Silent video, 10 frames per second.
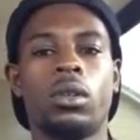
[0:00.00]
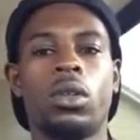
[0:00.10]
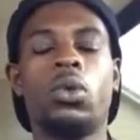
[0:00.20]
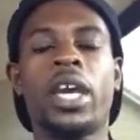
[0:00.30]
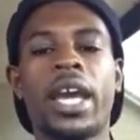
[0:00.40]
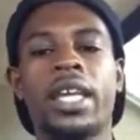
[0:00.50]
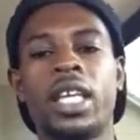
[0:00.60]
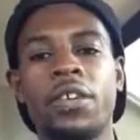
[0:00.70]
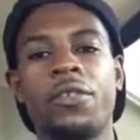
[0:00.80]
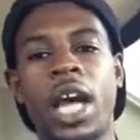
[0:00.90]
You can't
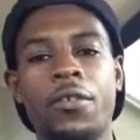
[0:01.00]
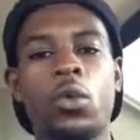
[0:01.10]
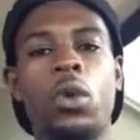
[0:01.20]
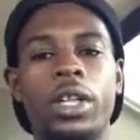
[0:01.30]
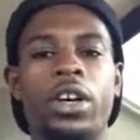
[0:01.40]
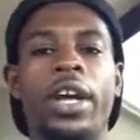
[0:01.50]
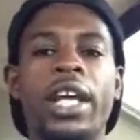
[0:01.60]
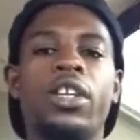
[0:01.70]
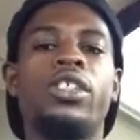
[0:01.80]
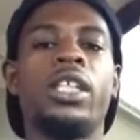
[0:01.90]
give everyone your
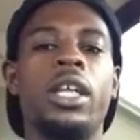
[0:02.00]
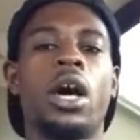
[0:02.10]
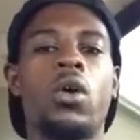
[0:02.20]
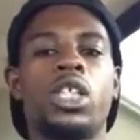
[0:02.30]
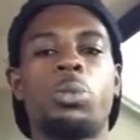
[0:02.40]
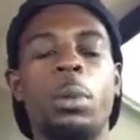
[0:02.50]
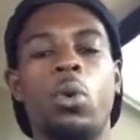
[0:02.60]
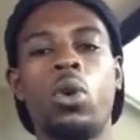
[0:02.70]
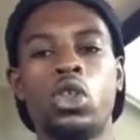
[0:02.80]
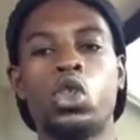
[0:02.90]
energy now because
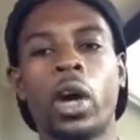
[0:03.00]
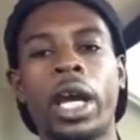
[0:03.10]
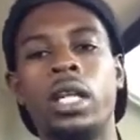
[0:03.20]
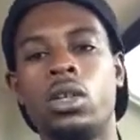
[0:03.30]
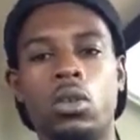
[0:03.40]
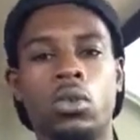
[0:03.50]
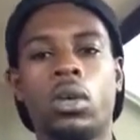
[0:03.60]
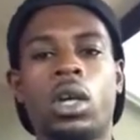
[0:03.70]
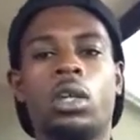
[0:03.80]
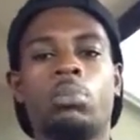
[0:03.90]
people will drain you.
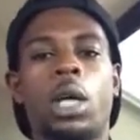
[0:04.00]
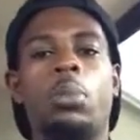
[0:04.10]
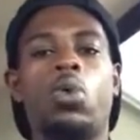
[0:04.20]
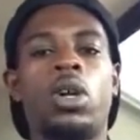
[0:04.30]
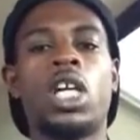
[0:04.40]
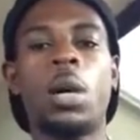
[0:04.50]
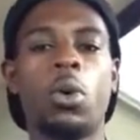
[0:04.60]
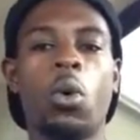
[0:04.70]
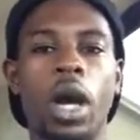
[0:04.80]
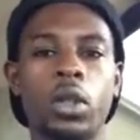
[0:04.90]
People will come
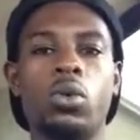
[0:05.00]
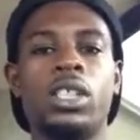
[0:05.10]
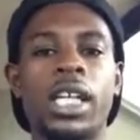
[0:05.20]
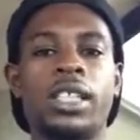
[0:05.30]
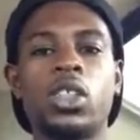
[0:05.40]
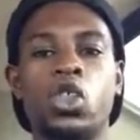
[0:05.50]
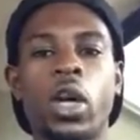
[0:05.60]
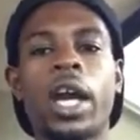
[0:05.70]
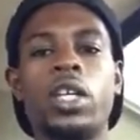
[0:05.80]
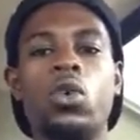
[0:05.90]
around you just to
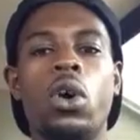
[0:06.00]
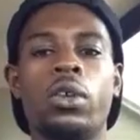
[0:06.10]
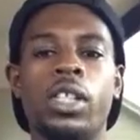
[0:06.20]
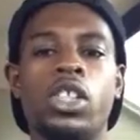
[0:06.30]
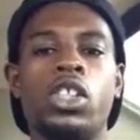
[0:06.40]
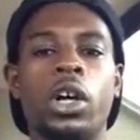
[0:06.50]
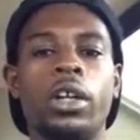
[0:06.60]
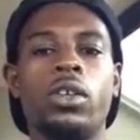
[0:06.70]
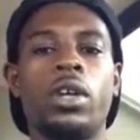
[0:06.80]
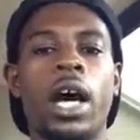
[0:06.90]
drain you on this
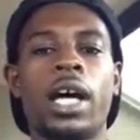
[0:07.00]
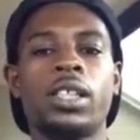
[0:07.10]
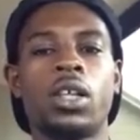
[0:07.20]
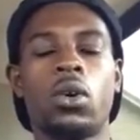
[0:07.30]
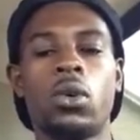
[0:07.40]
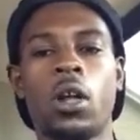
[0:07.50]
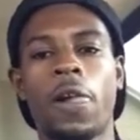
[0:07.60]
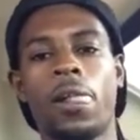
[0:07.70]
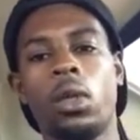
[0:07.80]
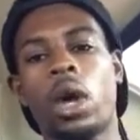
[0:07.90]
journey, you guys. So
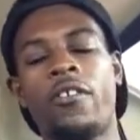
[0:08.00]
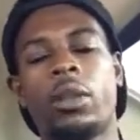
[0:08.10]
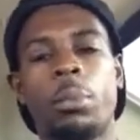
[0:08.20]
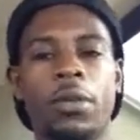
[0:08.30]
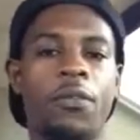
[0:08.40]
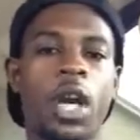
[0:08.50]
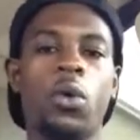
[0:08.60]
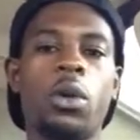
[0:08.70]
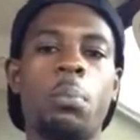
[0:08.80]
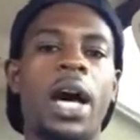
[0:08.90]
you have to be
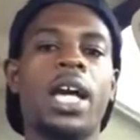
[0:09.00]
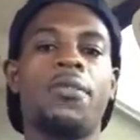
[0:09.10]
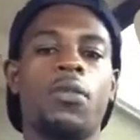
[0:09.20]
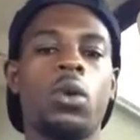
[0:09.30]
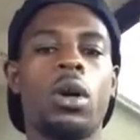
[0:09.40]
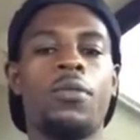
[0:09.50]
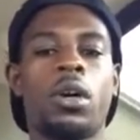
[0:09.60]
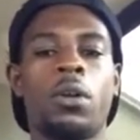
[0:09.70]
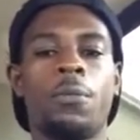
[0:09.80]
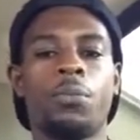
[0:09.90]
very mindful of
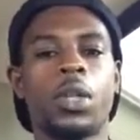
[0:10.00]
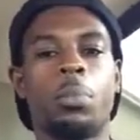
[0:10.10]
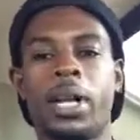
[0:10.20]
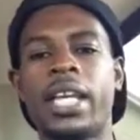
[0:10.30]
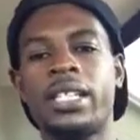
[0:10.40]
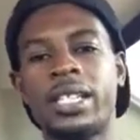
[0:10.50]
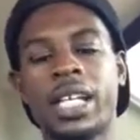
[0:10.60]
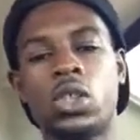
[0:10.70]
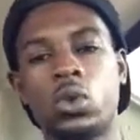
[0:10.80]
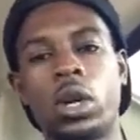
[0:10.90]
the places
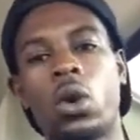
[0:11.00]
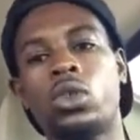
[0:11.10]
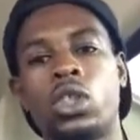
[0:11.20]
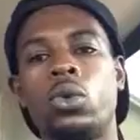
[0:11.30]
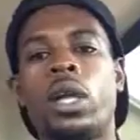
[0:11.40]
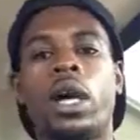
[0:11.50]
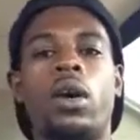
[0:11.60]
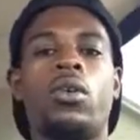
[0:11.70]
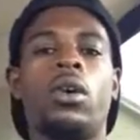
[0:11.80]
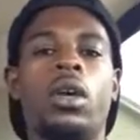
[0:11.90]
that you go to
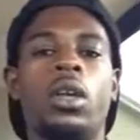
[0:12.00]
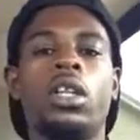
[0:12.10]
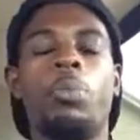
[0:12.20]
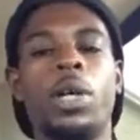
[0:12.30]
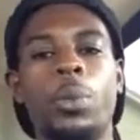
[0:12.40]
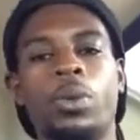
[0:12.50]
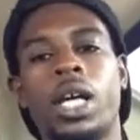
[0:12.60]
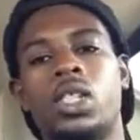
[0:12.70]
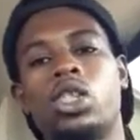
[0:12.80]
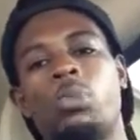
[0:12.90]
now, the people
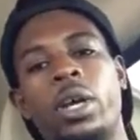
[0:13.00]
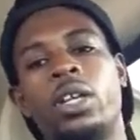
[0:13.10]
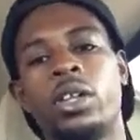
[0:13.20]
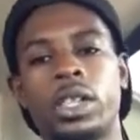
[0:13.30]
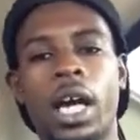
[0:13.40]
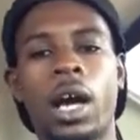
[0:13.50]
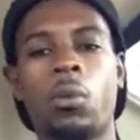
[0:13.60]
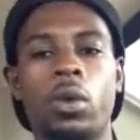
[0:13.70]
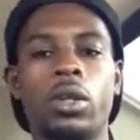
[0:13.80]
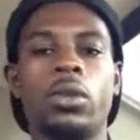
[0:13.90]
that you spend your
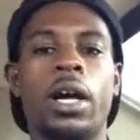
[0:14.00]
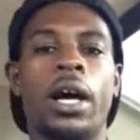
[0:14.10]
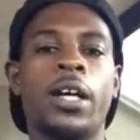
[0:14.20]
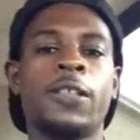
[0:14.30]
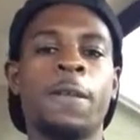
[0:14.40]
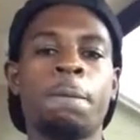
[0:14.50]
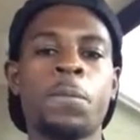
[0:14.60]
time with, you guys,